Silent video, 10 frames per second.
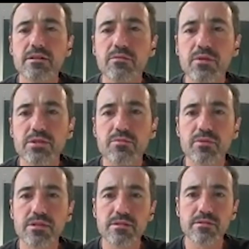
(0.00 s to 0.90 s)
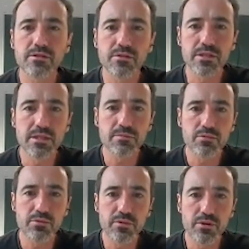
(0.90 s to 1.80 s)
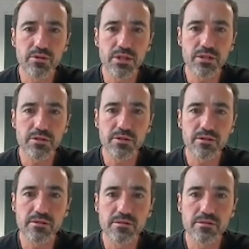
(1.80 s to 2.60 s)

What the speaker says: which was, so it disproved the conjecture,